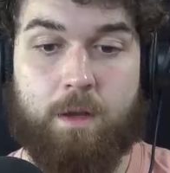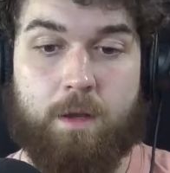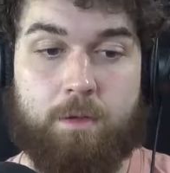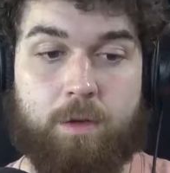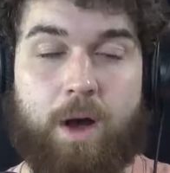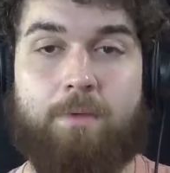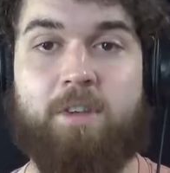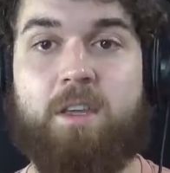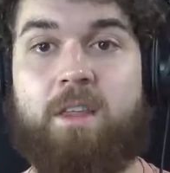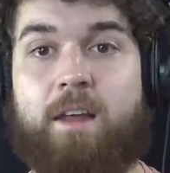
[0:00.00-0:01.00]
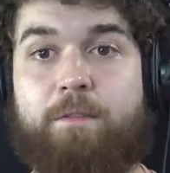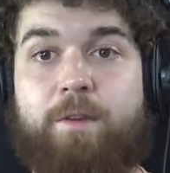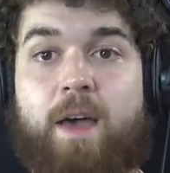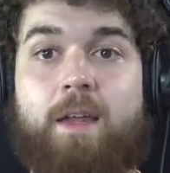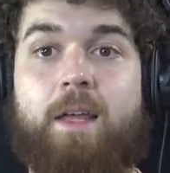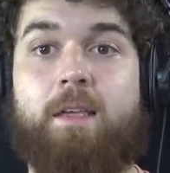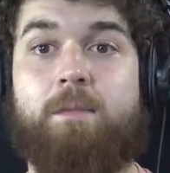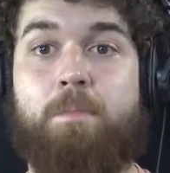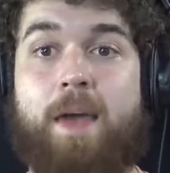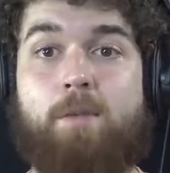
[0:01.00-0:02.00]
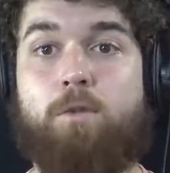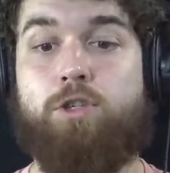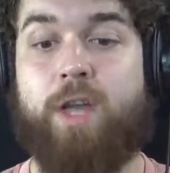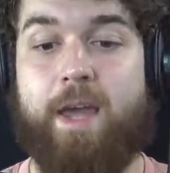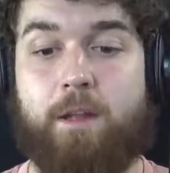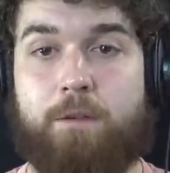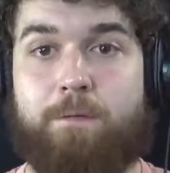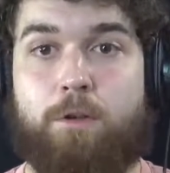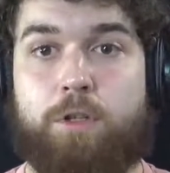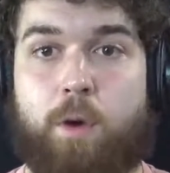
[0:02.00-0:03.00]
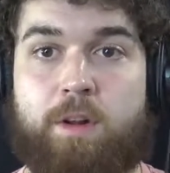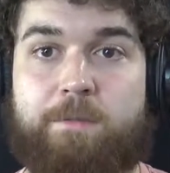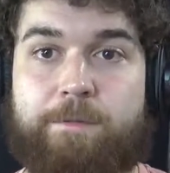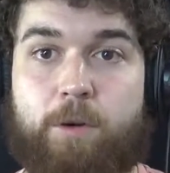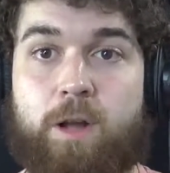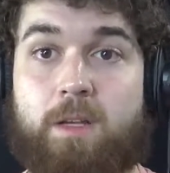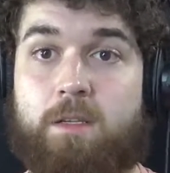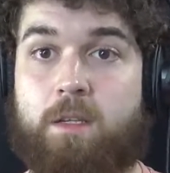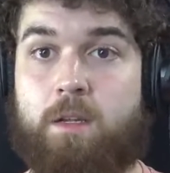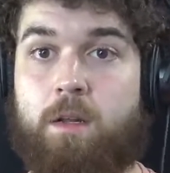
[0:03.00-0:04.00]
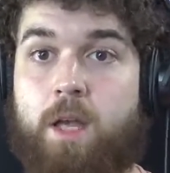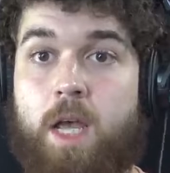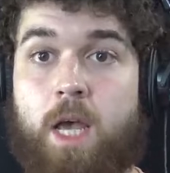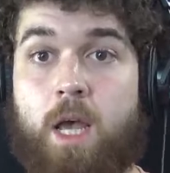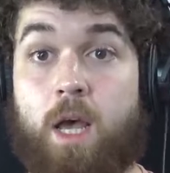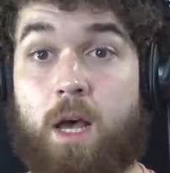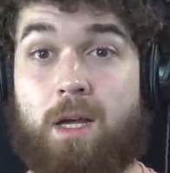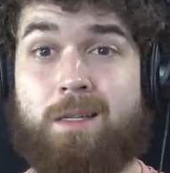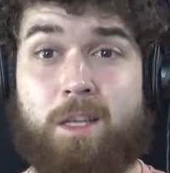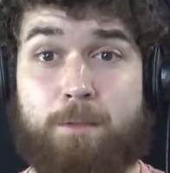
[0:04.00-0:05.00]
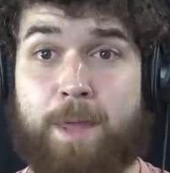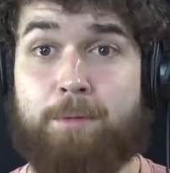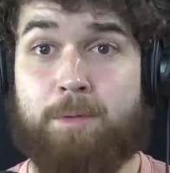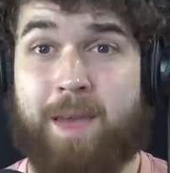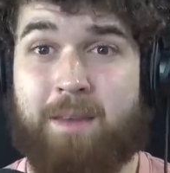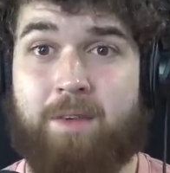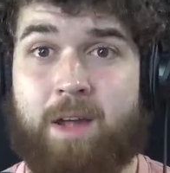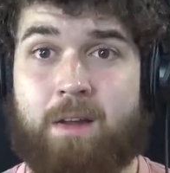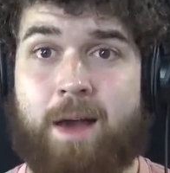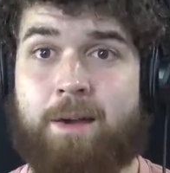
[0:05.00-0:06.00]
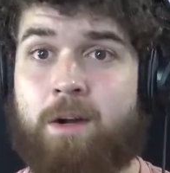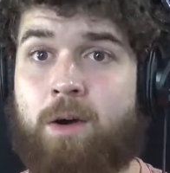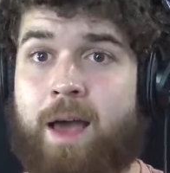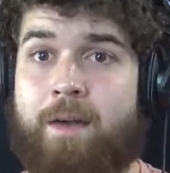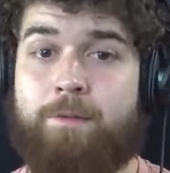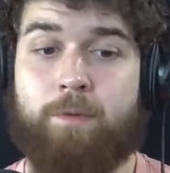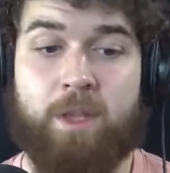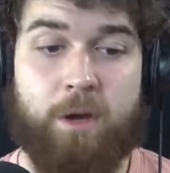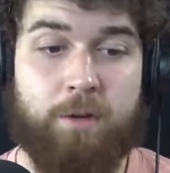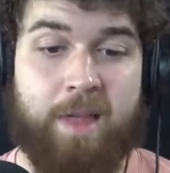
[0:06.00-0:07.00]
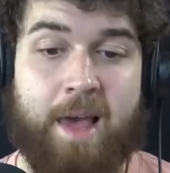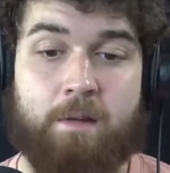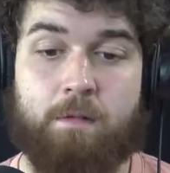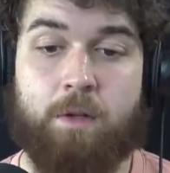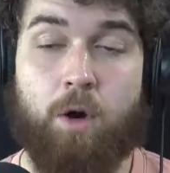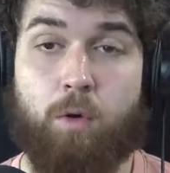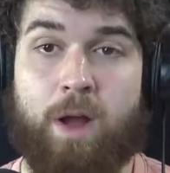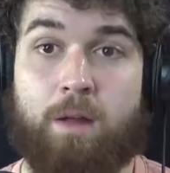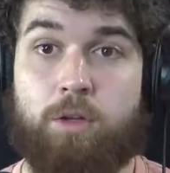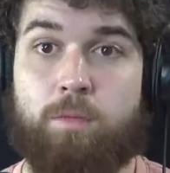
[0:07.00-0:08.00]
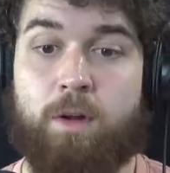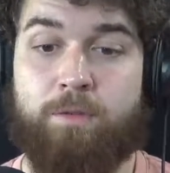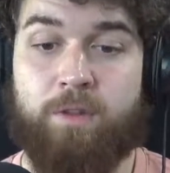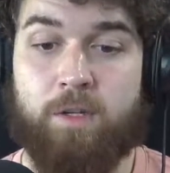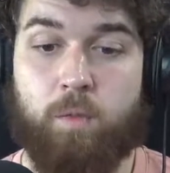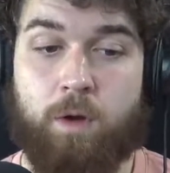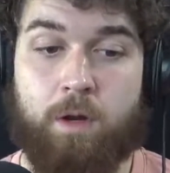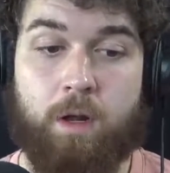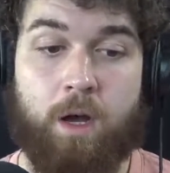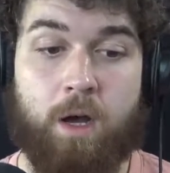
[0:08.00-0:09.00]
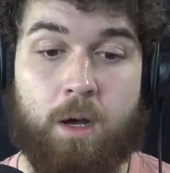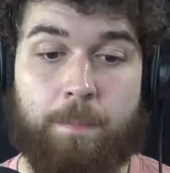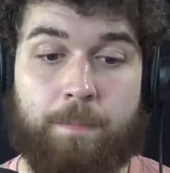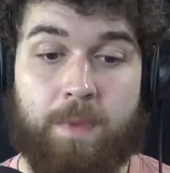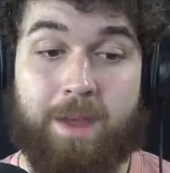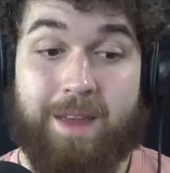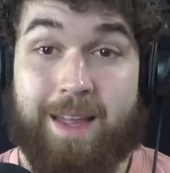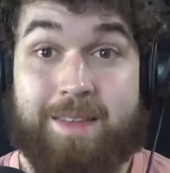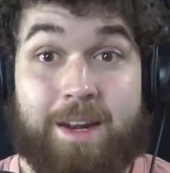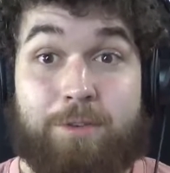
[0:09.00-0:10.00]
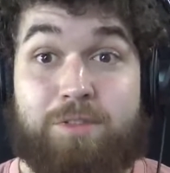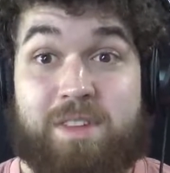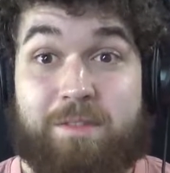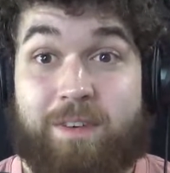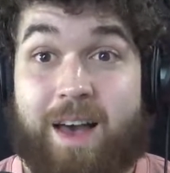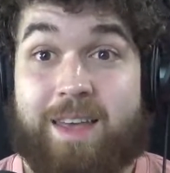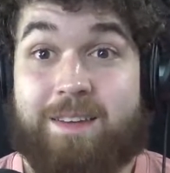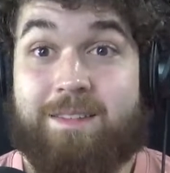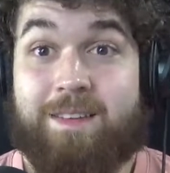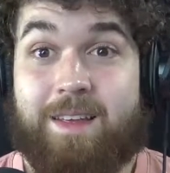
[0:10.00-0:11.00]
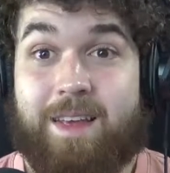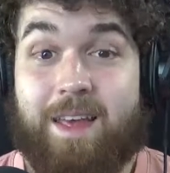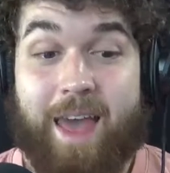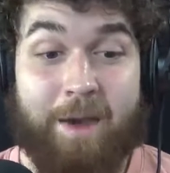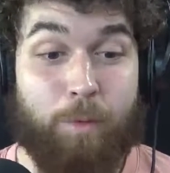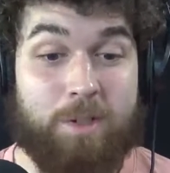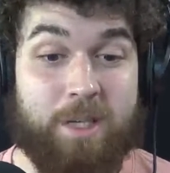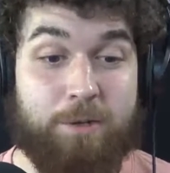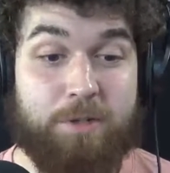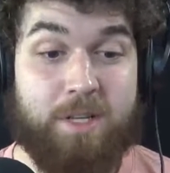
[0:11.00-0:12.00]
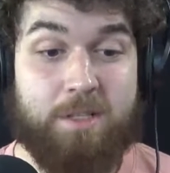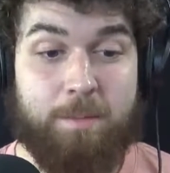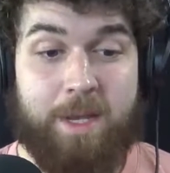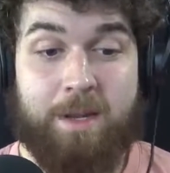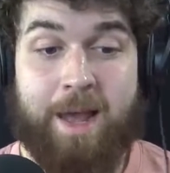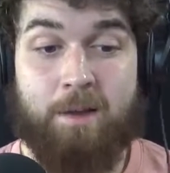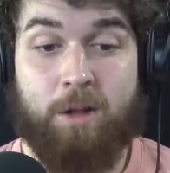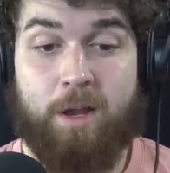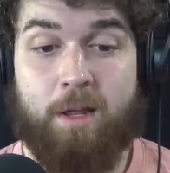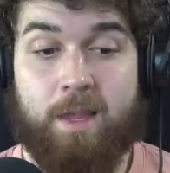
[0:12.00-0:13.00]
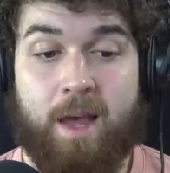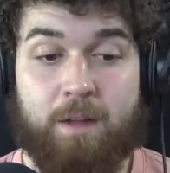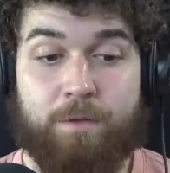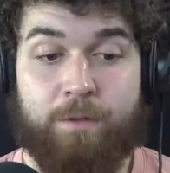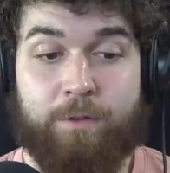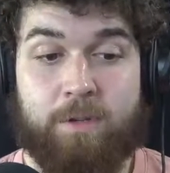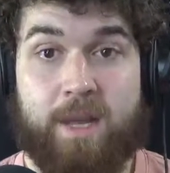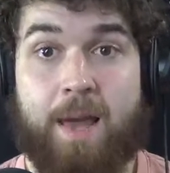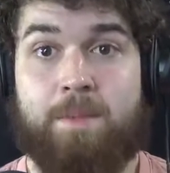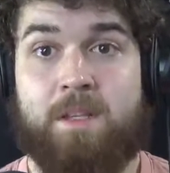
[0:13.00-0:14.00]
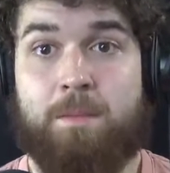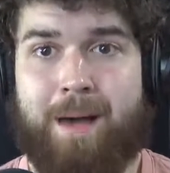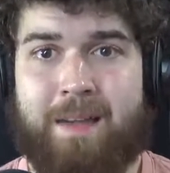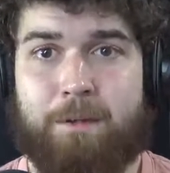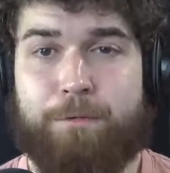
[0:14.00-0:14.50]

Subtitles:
So obviously the next fight is Michael Chandler versus Tony Ferguson. Is it the people's main event? I don't know. I haven't really heard that go around too much for this one. It's an interesting fight. And what's interesting to me now, looking at the odds for the first time, it's a minus